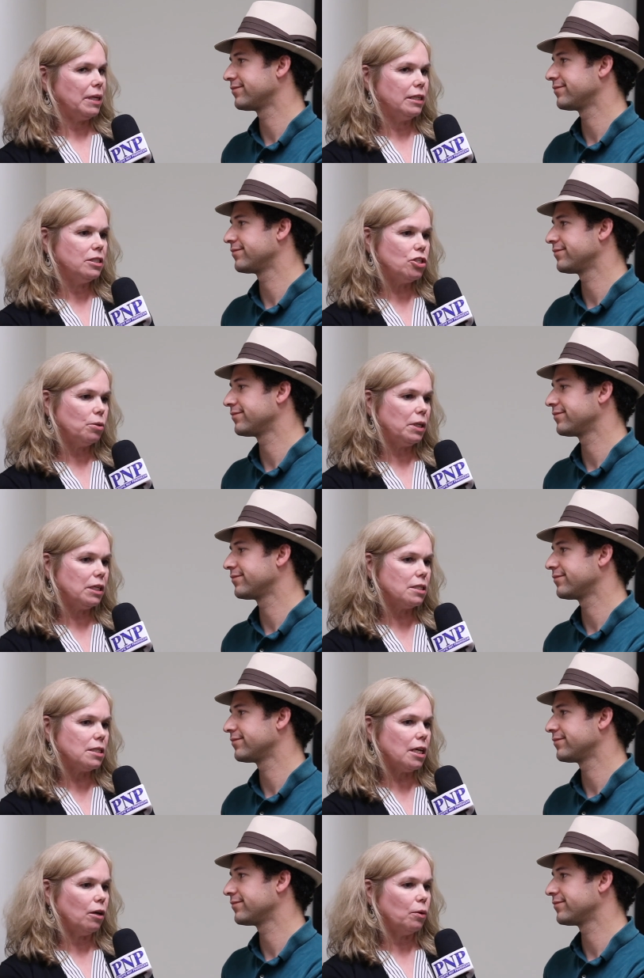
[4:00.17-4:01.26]
Speaker 1: And in doing
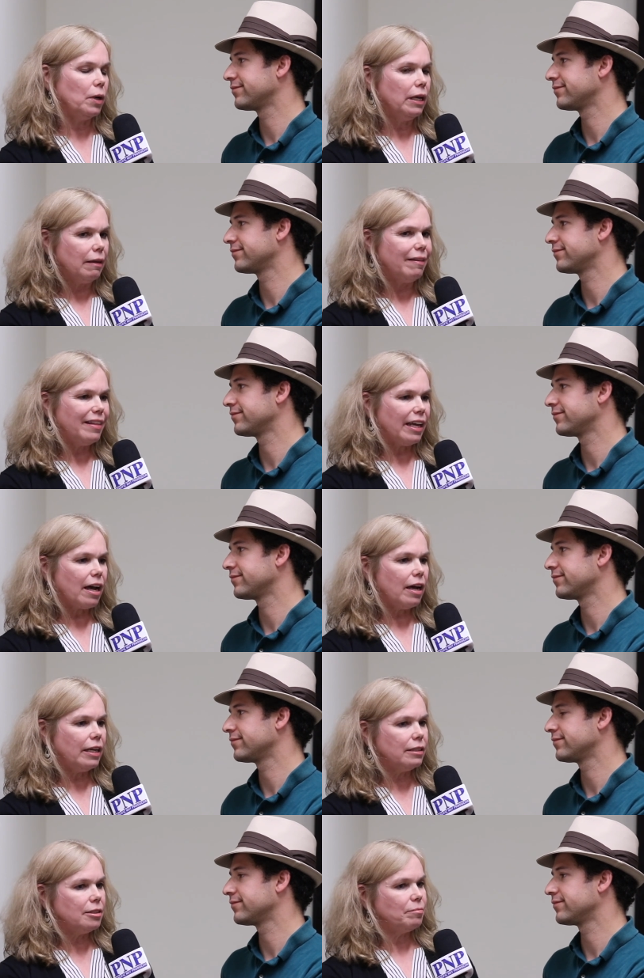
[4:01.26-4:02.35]
so, they kind
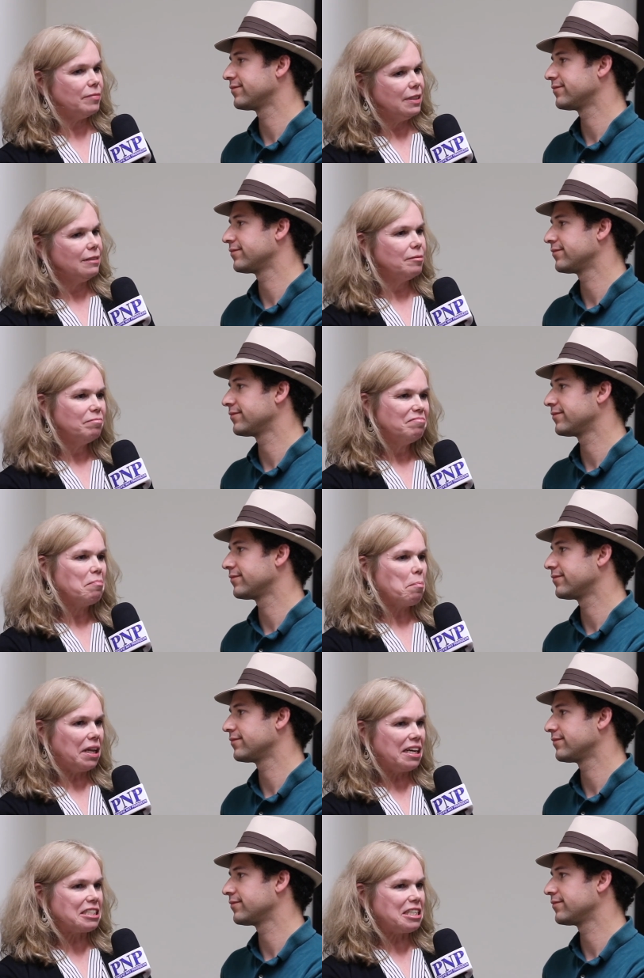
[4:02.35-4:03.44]
of
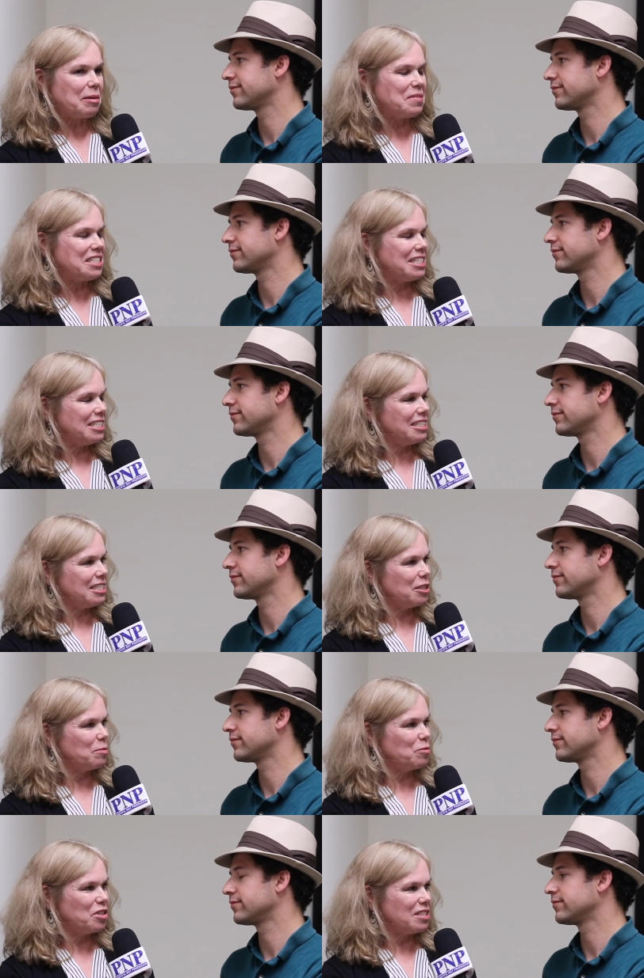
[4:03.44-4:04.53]
plugged up the
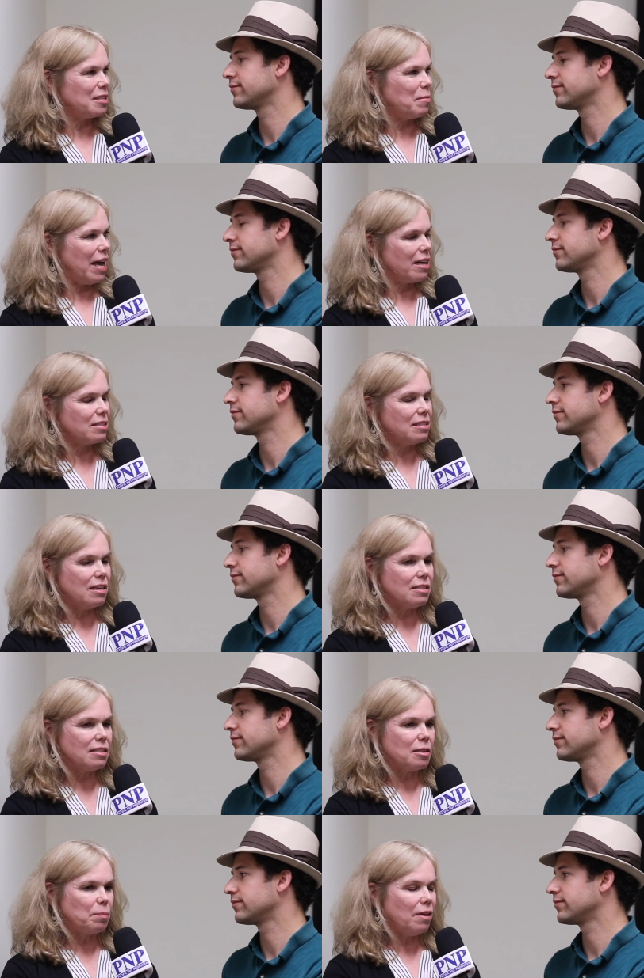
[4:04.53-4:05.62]
system with some excess
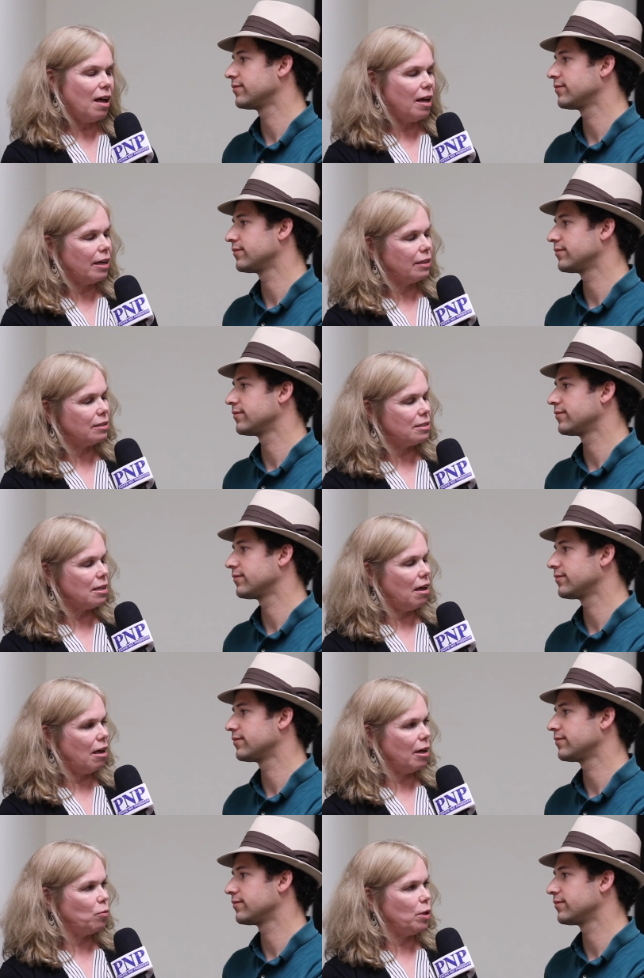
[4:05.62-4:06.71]
supply at the
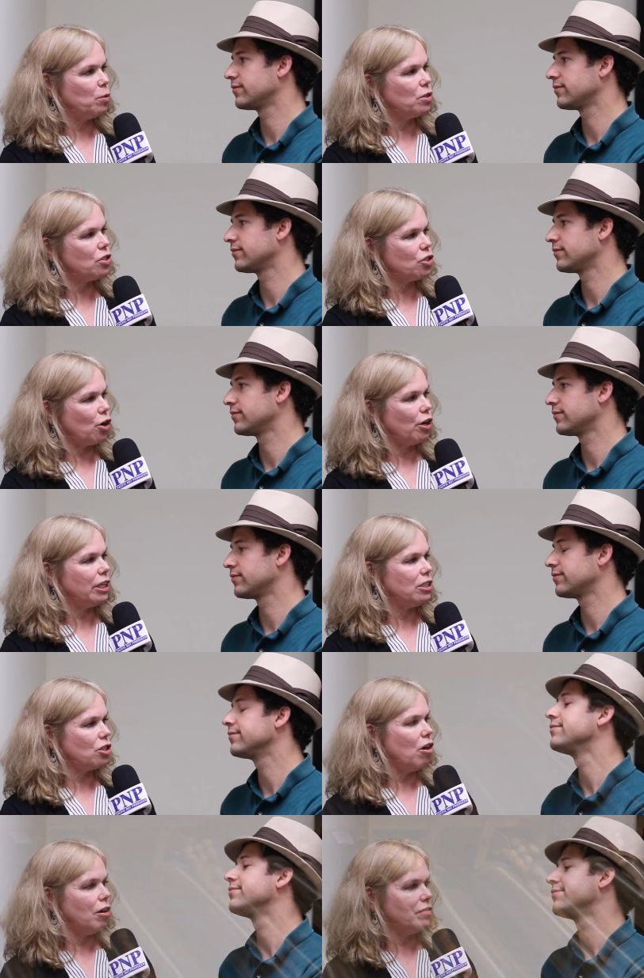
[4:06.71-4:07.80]
time we were starting to
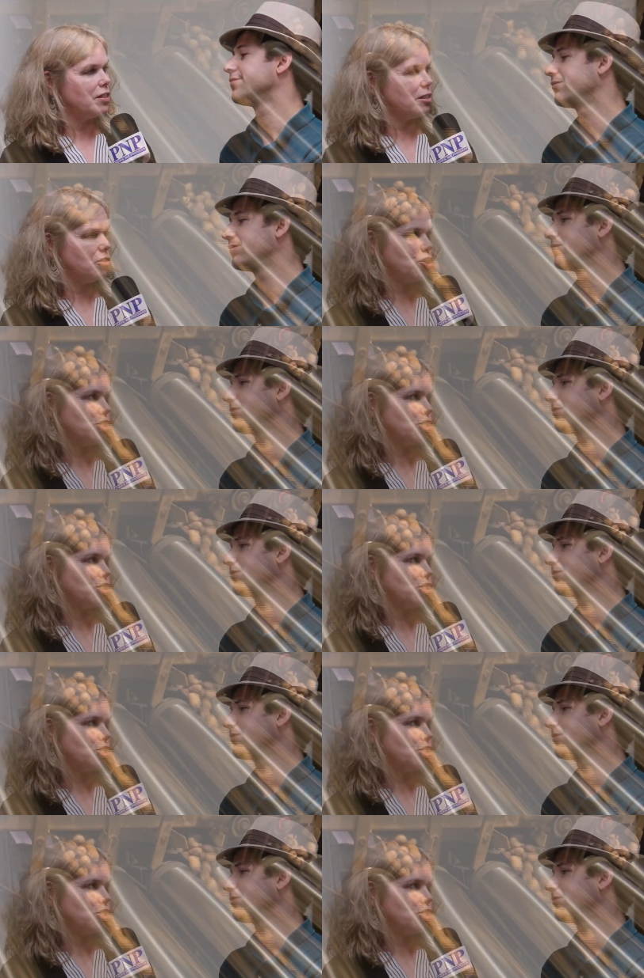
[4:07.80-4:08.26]
harvest and